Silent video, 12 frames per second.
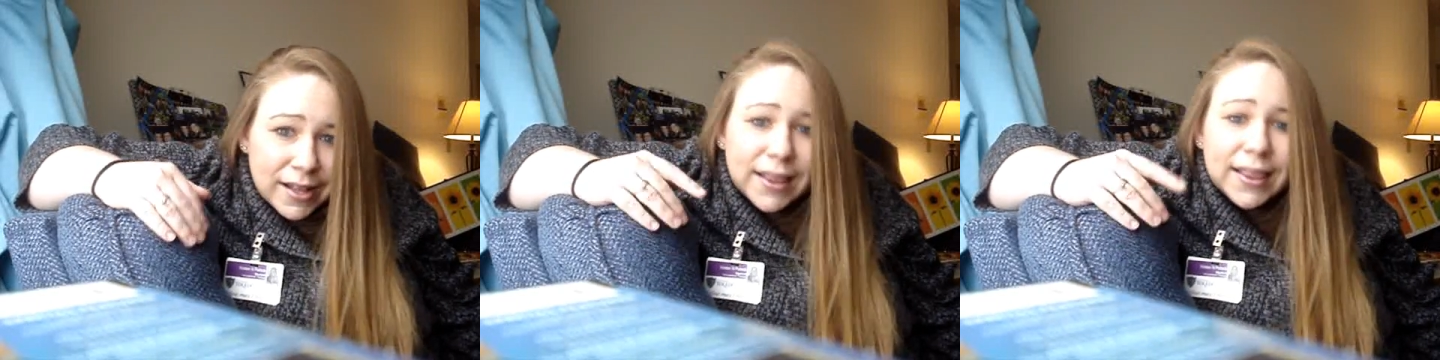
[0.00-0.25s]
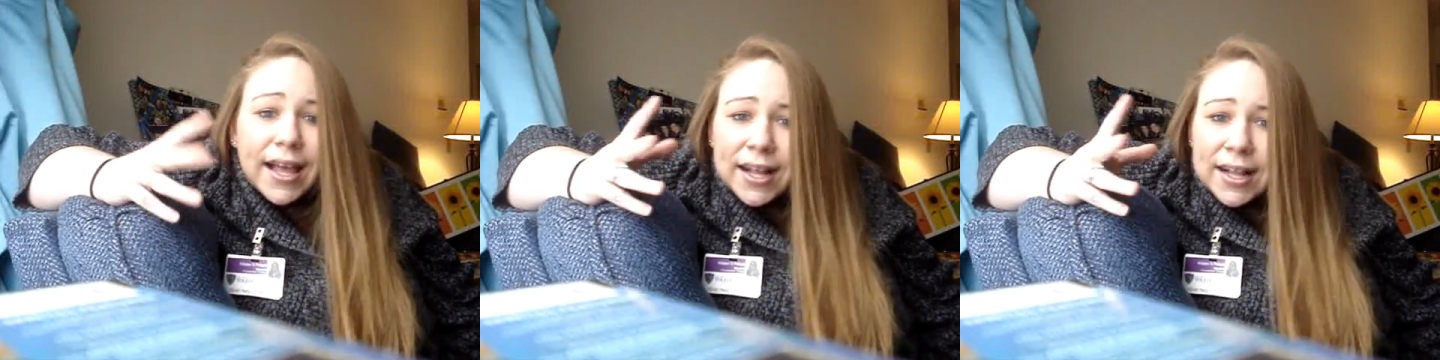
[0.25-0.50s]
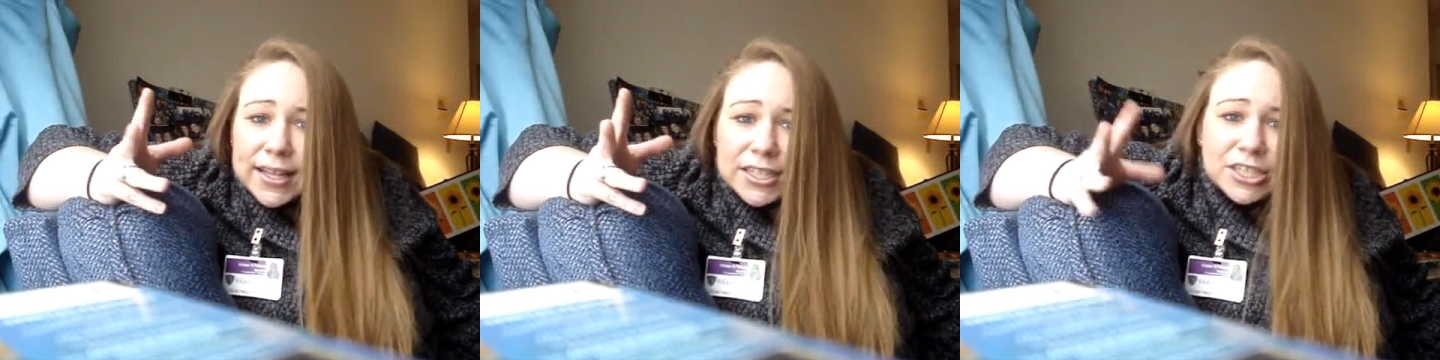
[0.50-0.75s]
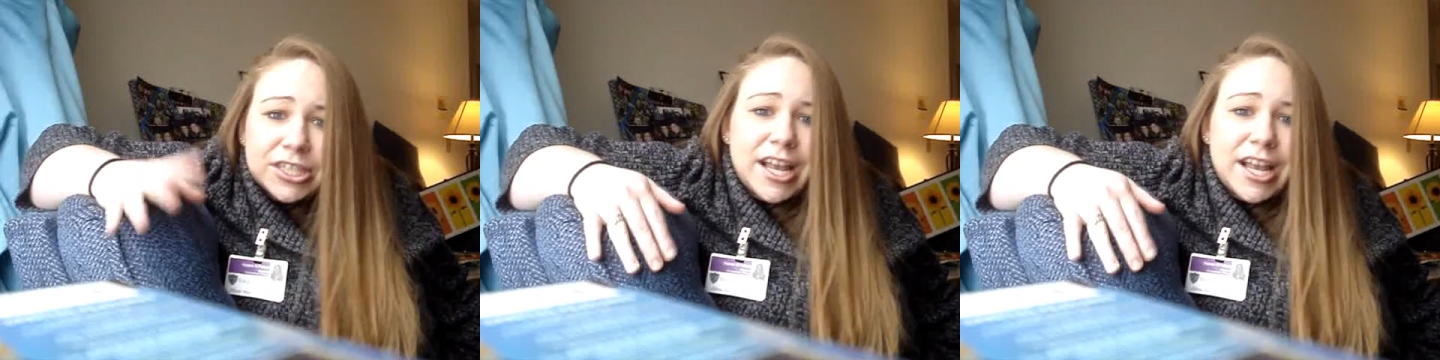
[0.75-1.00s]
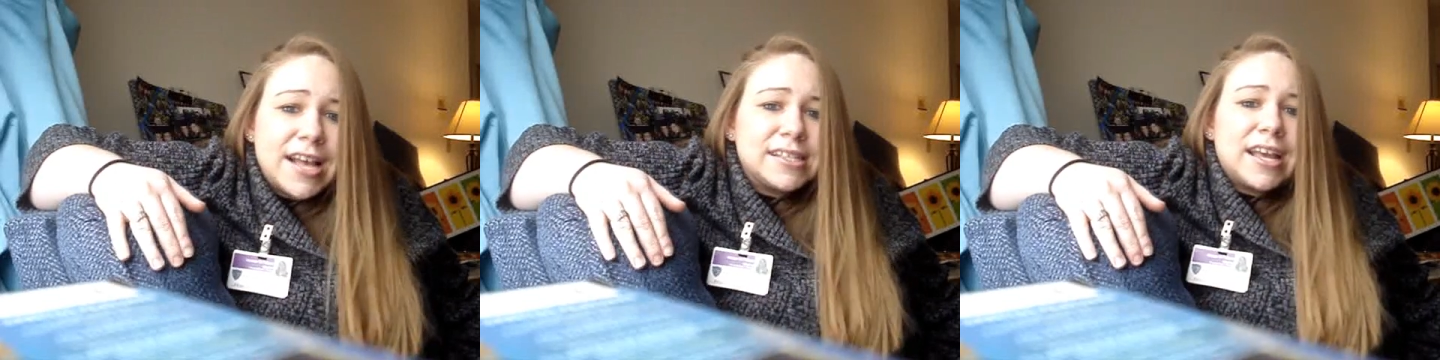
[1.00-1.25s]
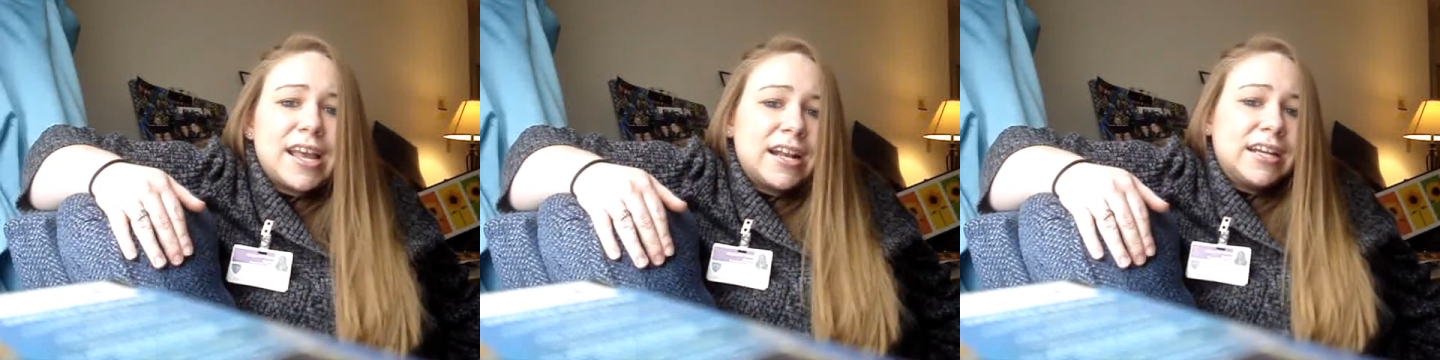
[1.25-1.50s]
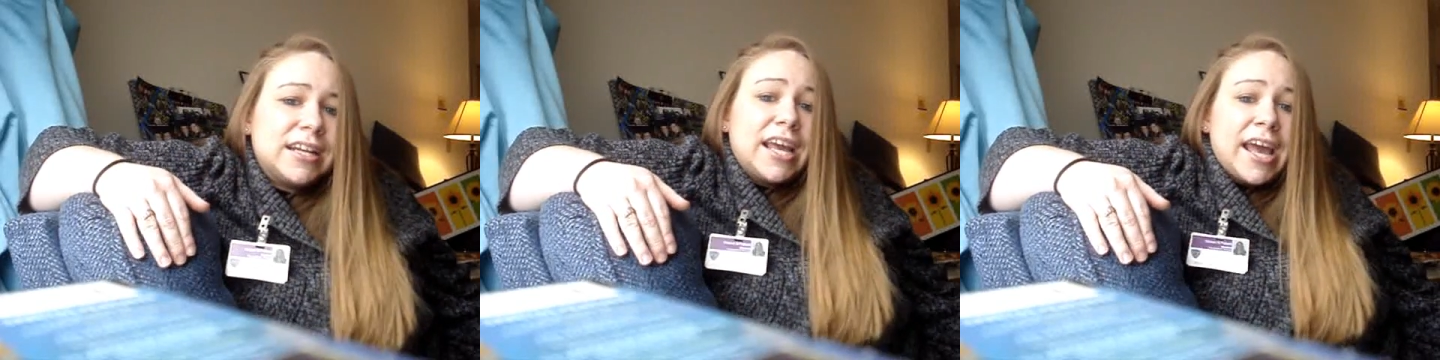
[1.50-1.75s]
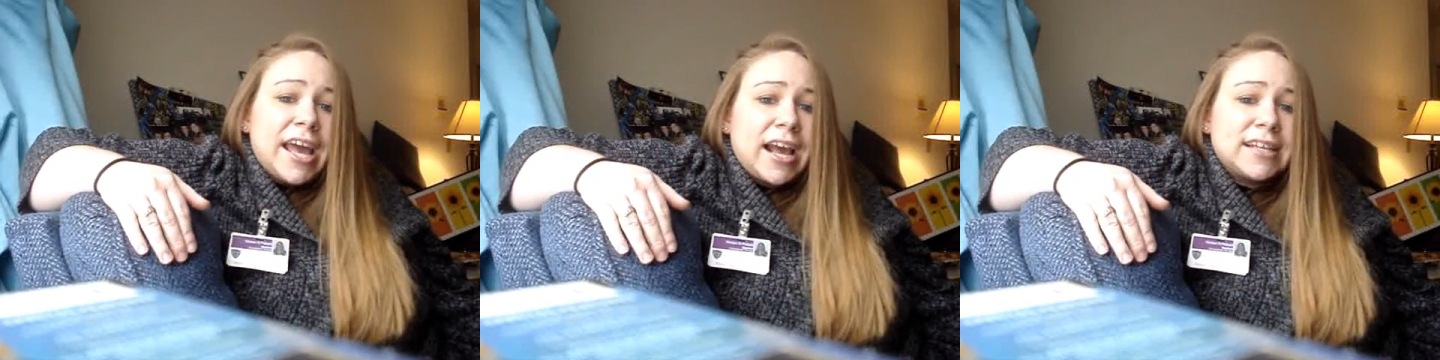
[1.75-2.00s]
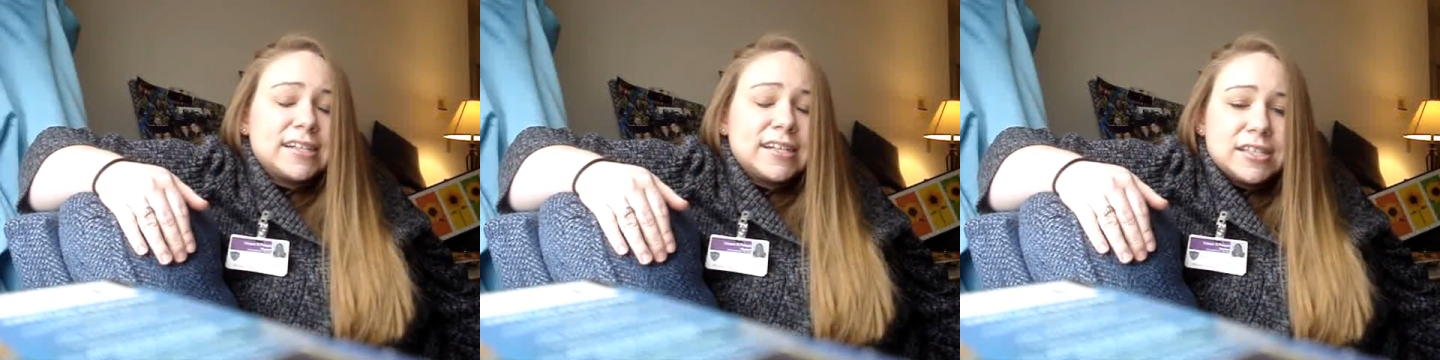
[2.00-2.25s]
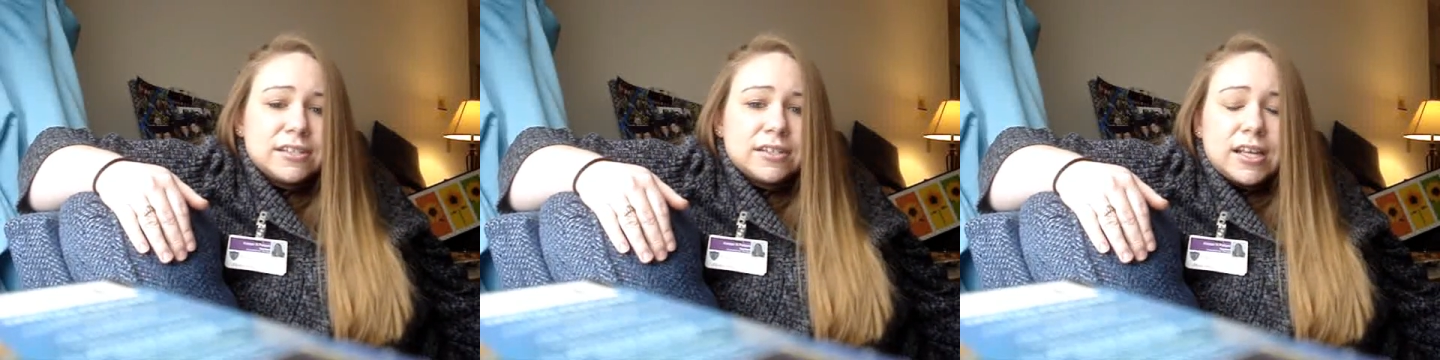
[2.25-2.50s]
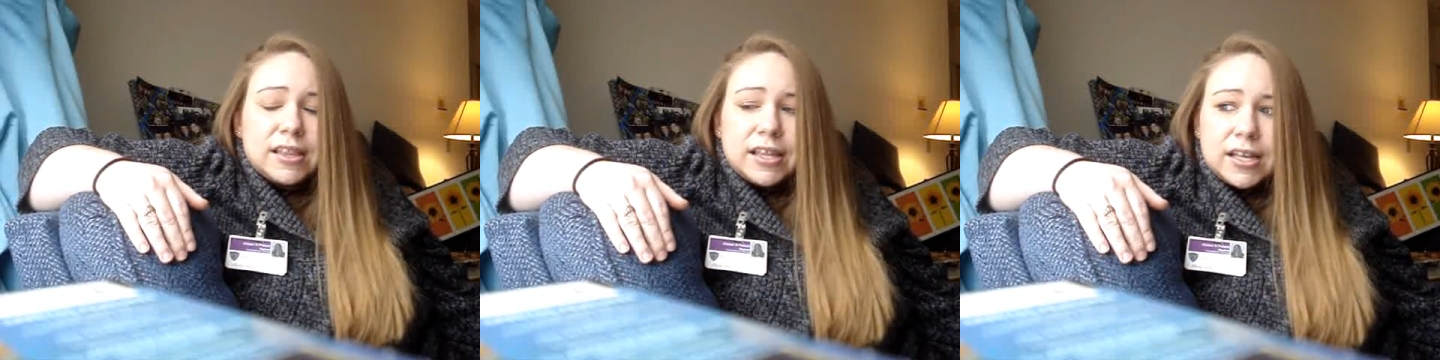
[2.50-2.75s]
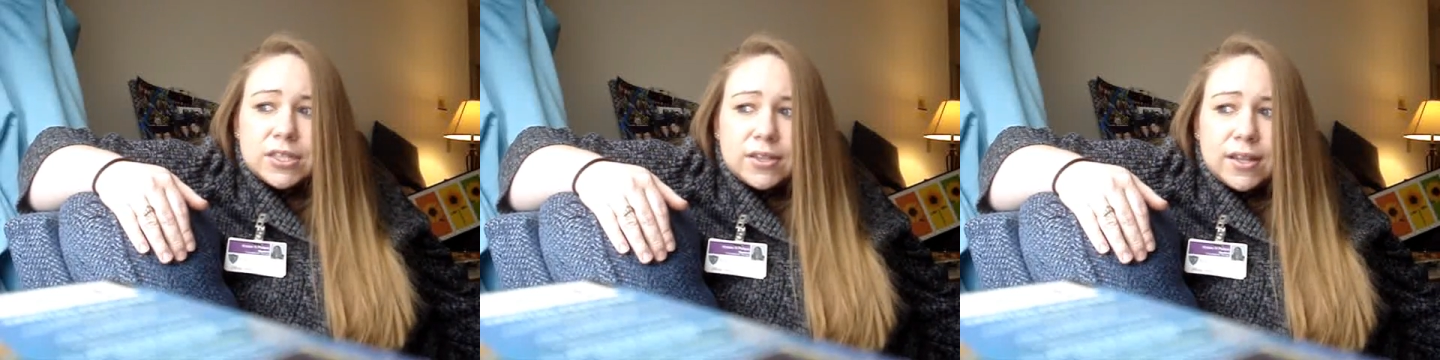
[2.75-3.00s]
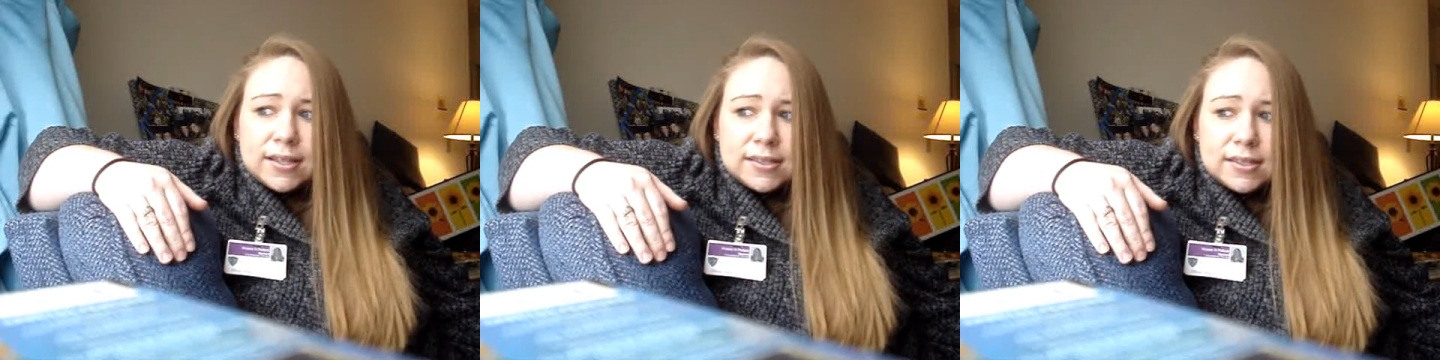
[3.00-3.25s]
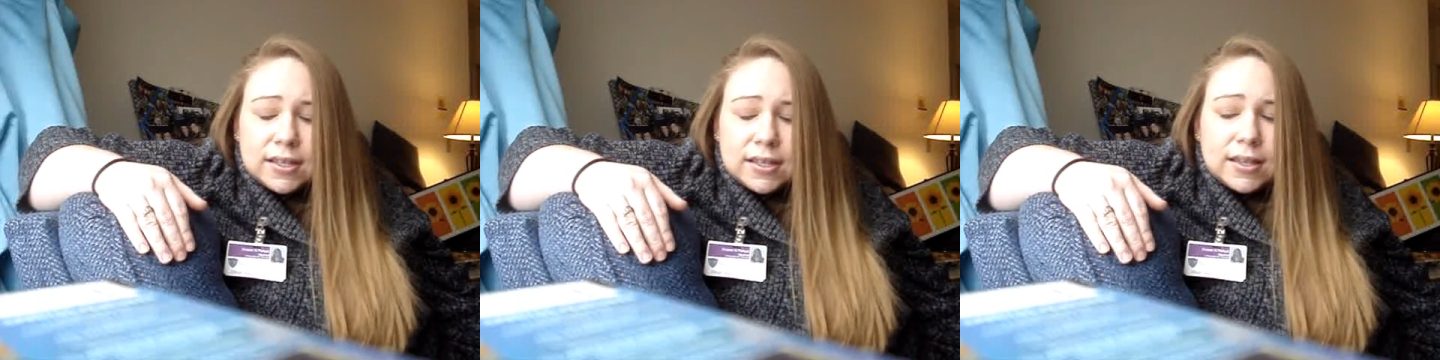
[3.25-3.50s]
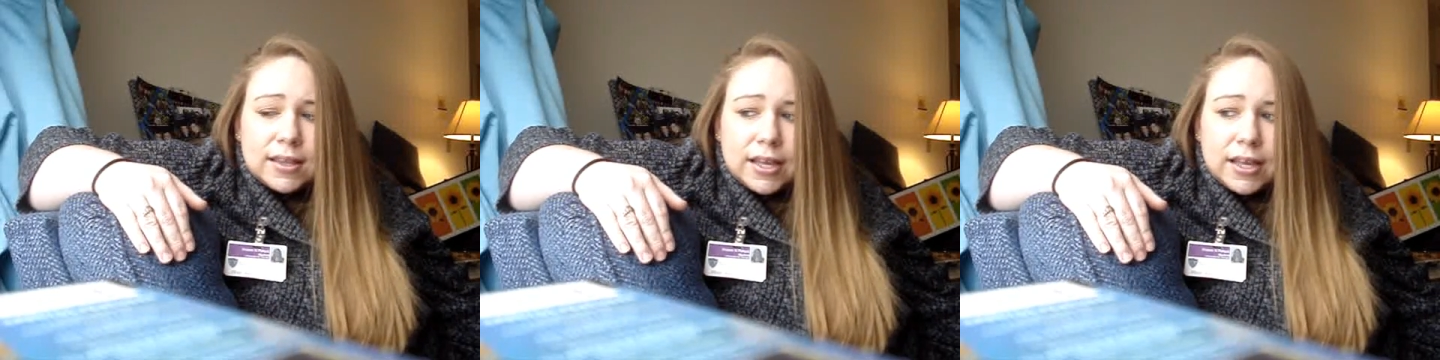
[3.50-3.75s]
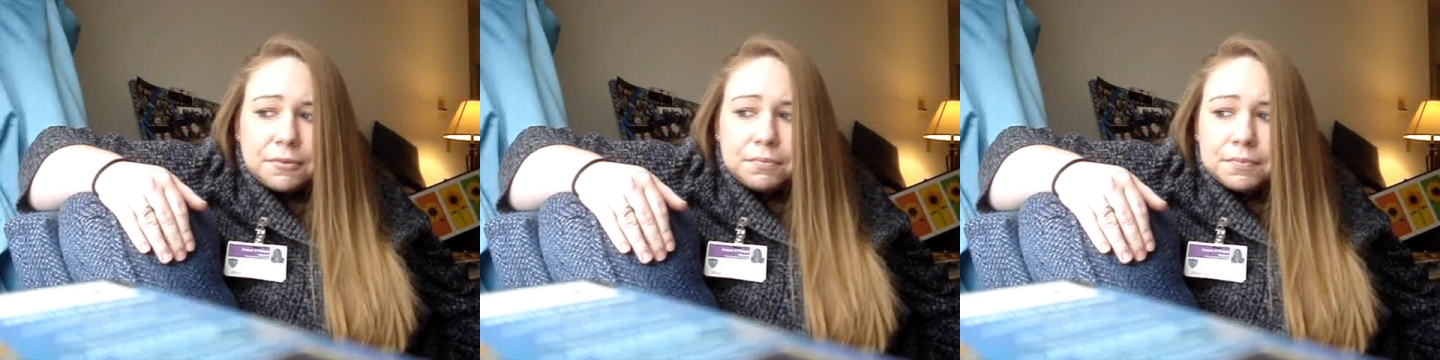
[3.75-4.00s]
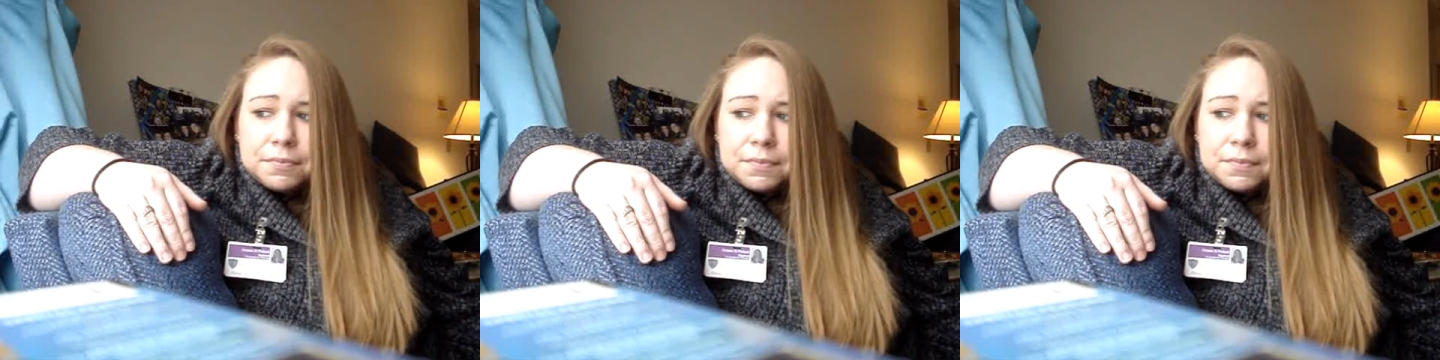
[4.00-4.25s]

And luckily, she hasn't had any accidents or anything, so that's a good thing.